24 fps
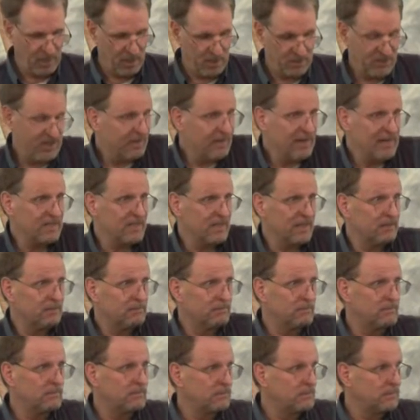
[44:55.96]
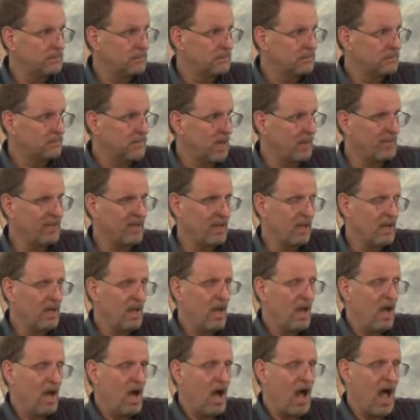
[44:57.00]
Seriously. I mean,
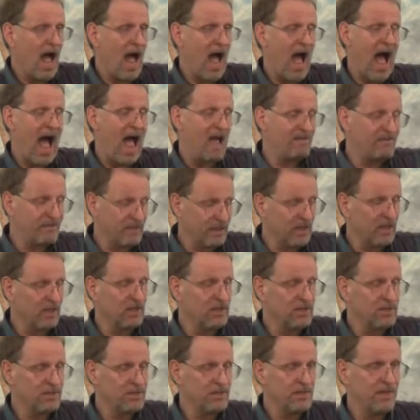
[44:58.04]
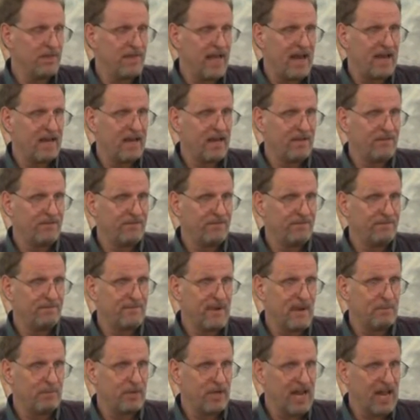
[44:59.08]
I've learned that if
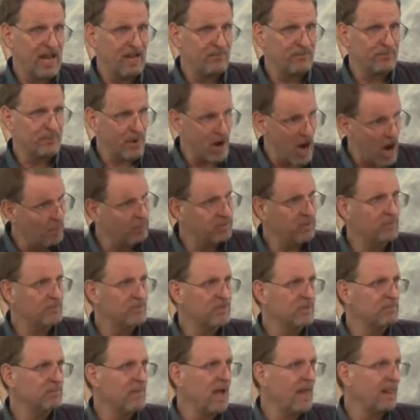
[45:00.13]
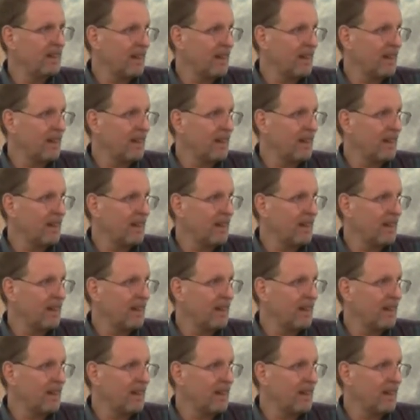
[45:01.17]
I'm going to have problems in my